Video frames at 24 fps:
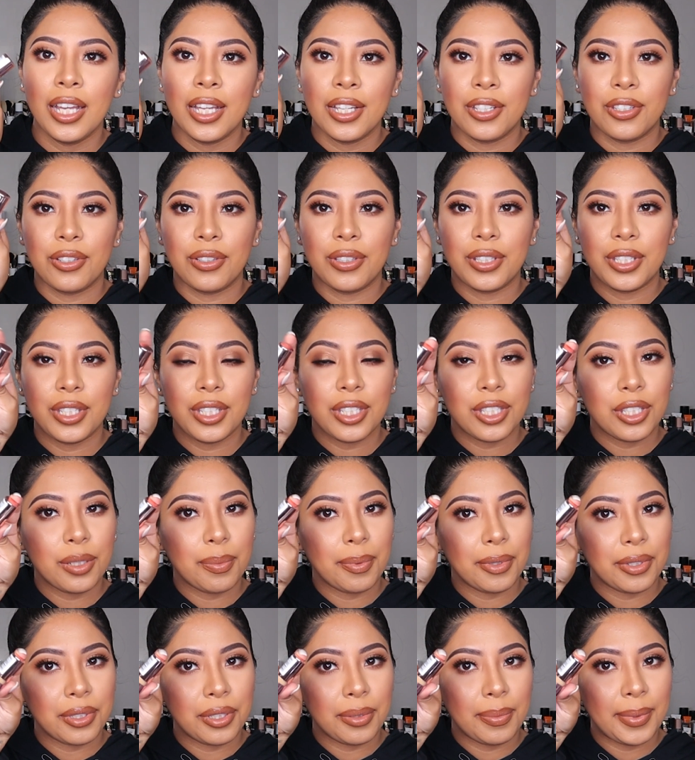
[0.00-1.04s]
So this is
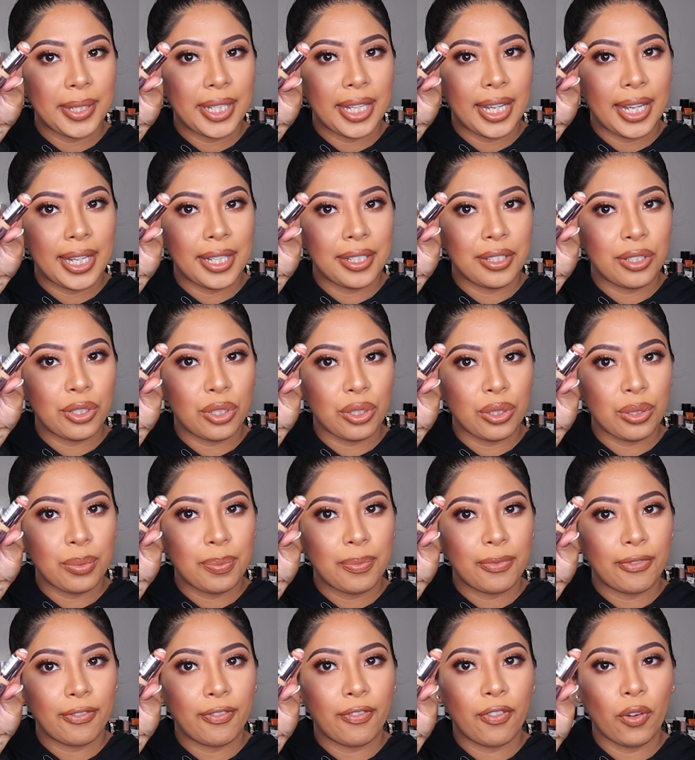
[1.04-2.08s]
supposed to be a
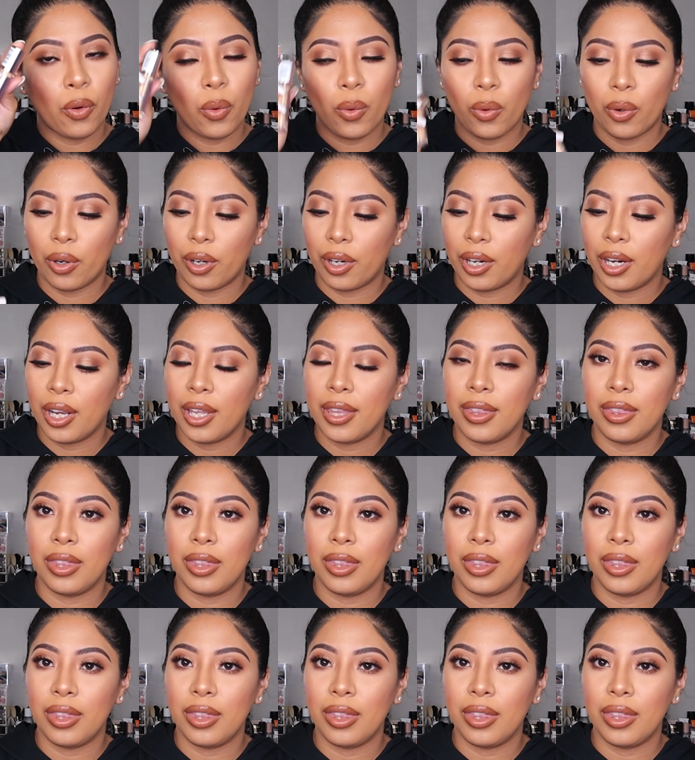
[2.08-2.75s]
dupe for